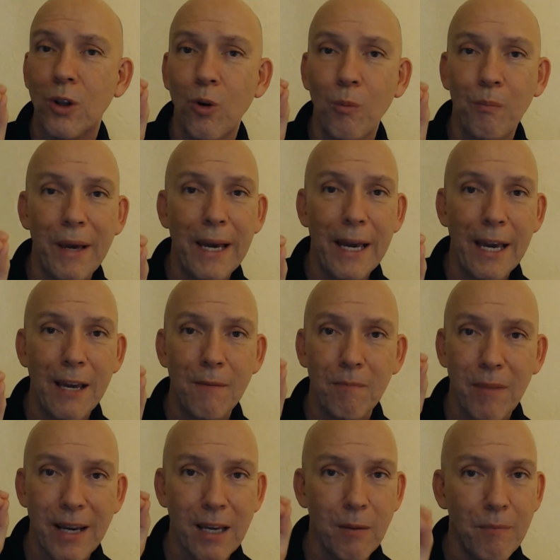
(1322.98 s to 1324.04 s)
obey
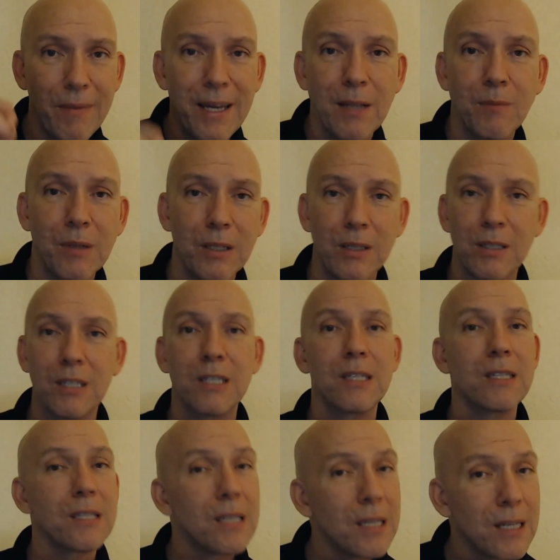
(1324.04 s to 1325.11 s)
my
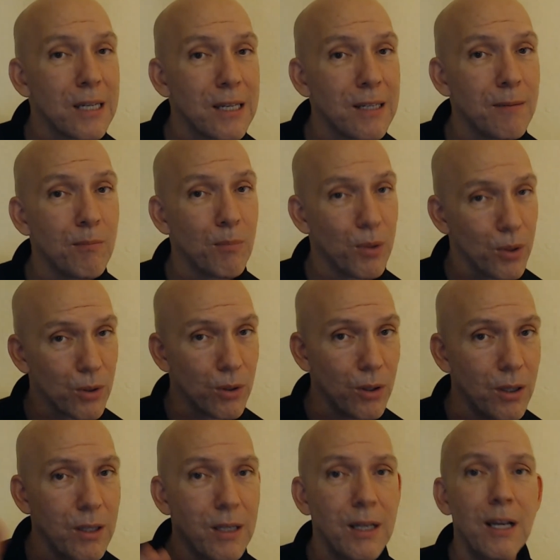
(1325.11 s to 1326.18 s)
commandments.
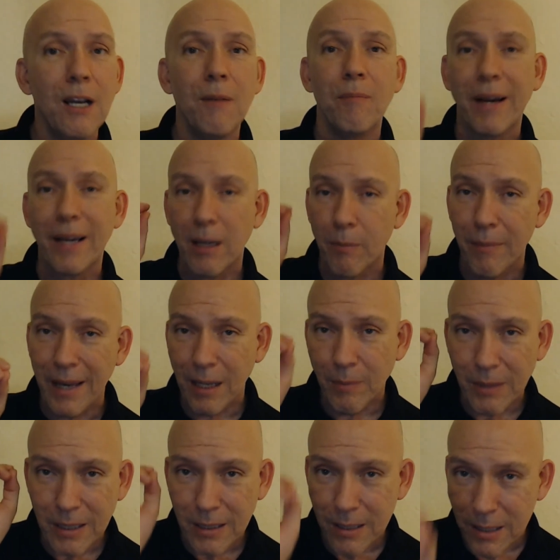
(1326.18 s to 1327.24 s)
Plural. My
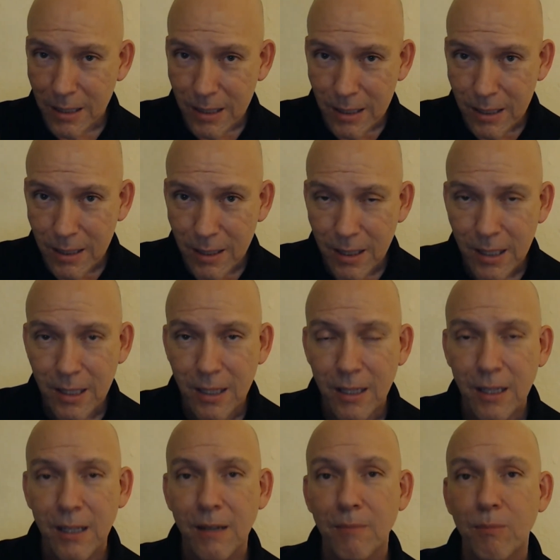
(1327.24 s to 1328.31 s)
commandments.
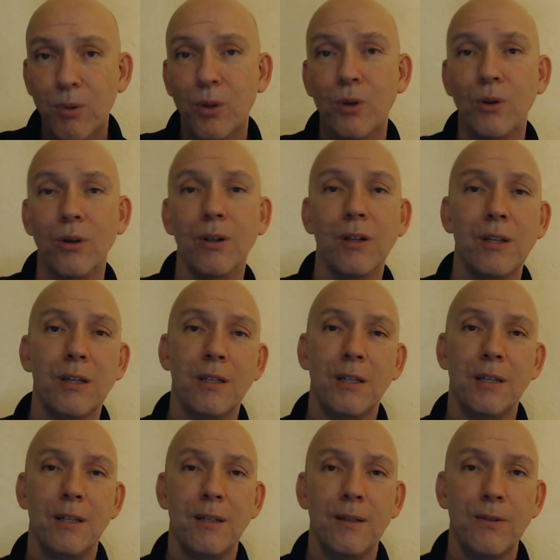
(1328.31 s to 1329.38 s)
Plural.
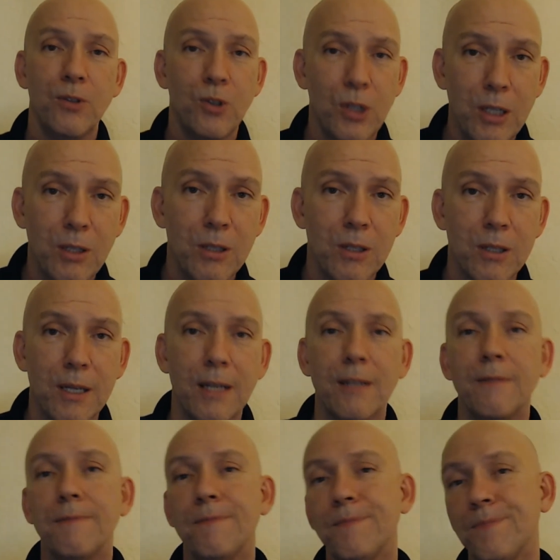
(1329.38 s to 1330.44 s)
Jesus
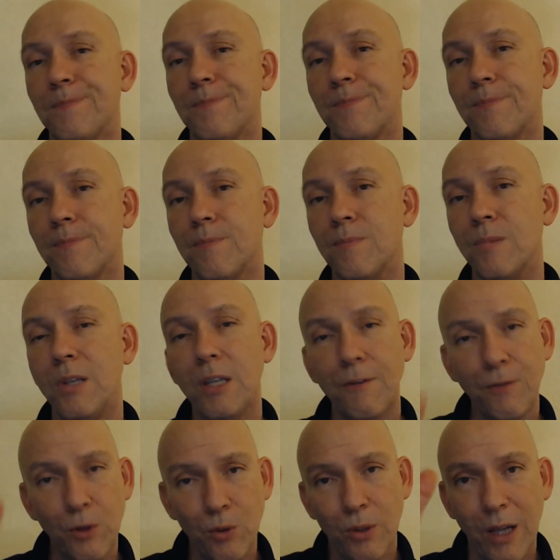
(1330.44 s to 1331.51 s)
said.
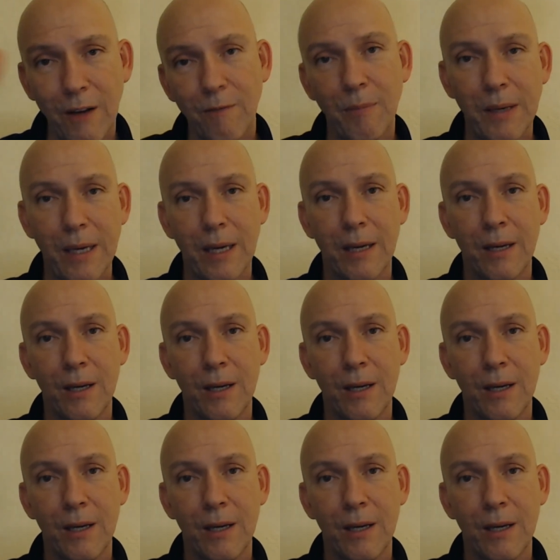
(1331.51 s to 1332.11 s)
If you love me,